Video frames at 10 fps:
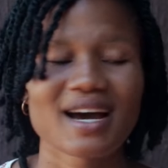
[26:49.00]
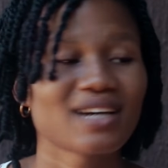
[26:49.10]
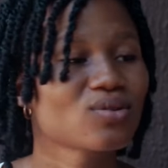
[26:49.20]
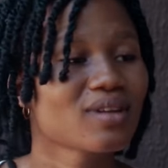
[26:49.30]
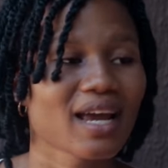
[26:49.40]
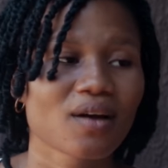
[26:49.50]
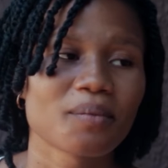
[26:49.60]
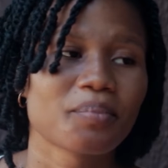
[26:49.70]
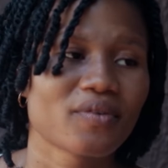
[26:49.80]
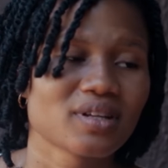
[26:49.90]
I don't like our
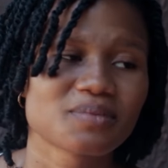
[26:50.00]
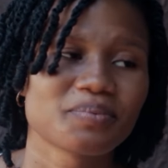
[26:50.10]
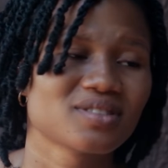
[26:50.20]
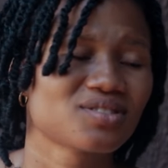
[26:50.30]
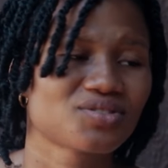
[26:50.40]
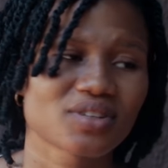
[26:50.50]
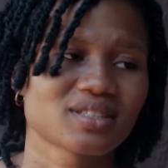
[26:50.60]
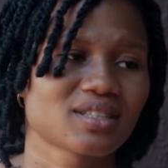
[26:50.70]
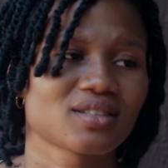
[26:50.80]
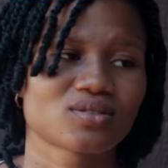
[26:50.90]
parents being
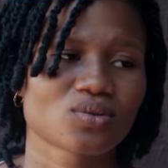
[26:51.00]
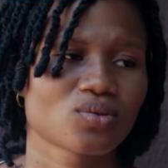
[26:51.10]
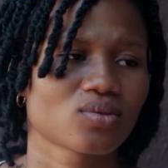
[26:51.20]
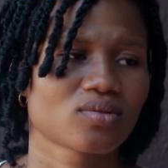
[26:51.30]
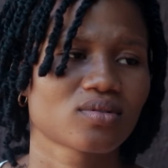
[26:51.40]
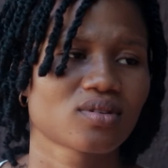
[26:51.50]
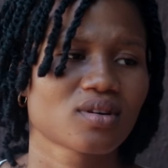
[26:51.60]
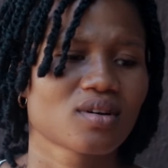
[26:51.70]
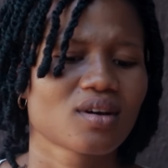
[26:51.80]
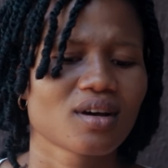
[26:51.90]
stressed at all.
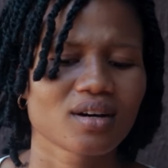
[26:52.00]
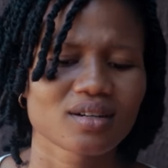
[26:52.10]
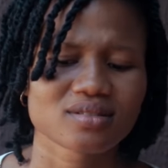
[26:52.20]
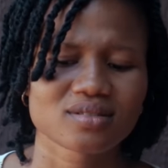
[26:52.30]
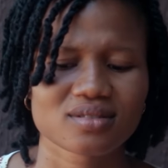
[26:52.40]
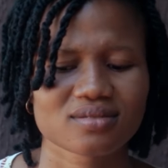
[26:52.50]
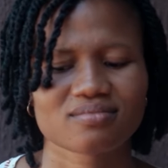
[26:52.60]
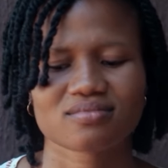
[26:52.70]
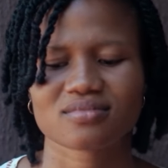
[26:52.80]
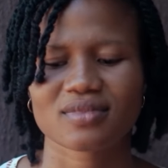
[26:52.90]
And
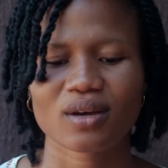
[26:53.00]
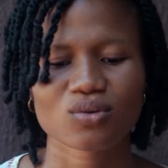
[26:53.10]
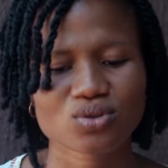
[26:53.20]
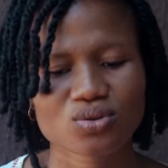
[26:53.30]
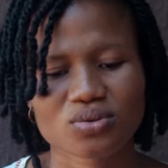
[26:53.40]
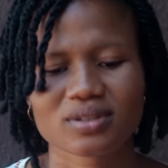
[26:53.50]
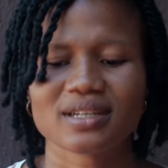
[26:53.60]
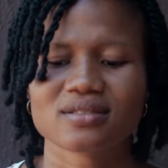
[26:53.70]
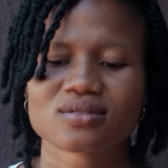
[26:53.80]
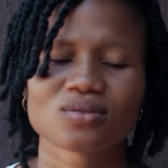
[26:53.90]
I also know
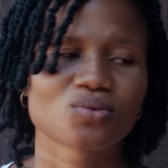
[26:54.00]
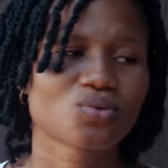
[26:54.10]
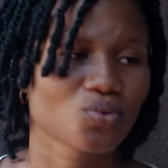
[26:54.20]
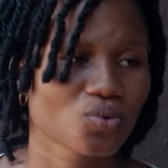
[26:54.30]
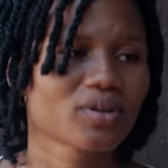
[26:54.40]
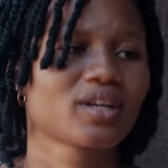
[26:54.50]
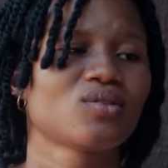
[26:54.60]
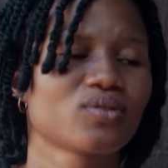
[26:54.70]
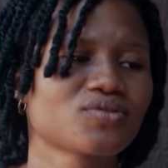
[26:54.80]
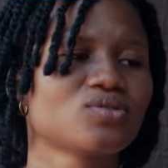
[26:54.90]
that Uncle Woke
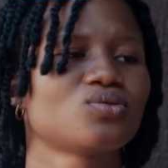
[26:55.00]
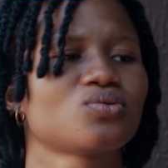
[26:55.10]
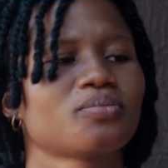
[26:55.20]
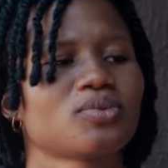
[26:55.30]
loves you so